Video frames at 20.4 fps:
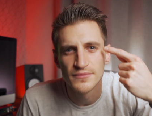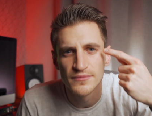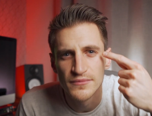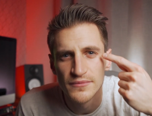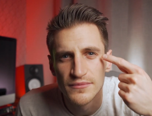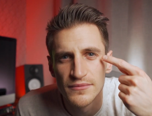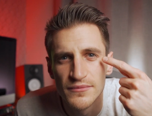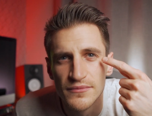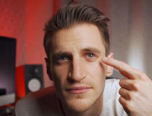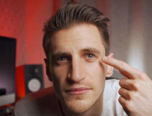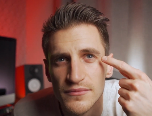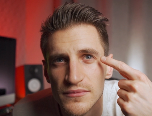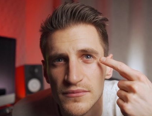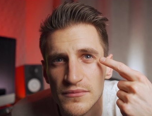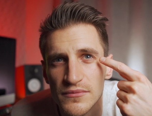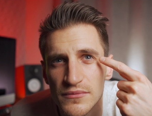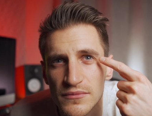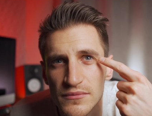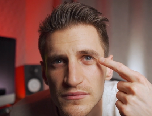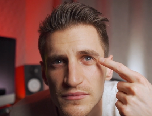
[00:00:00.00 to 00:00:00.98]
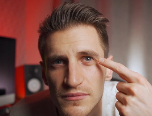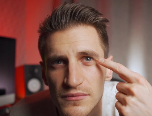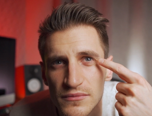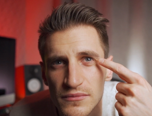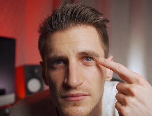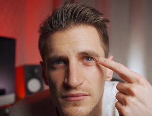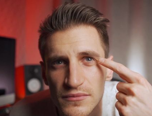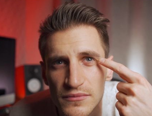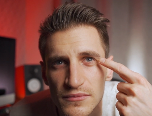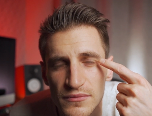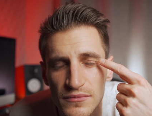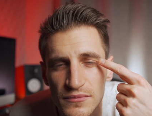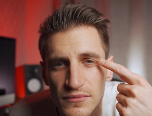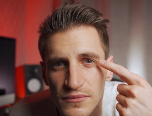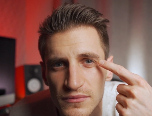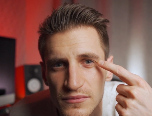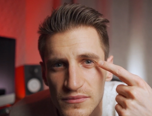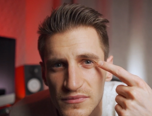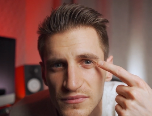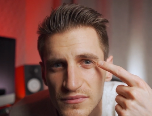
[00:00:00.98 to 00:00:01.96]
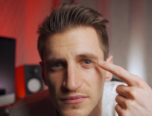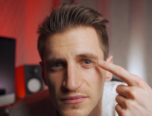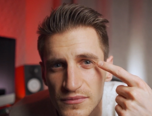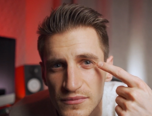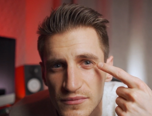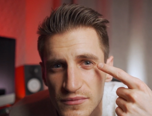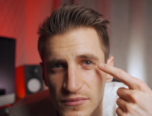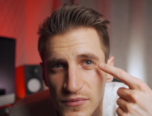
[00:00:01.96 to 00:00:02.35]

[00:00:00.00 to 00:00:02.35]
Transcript: Nobody speaks.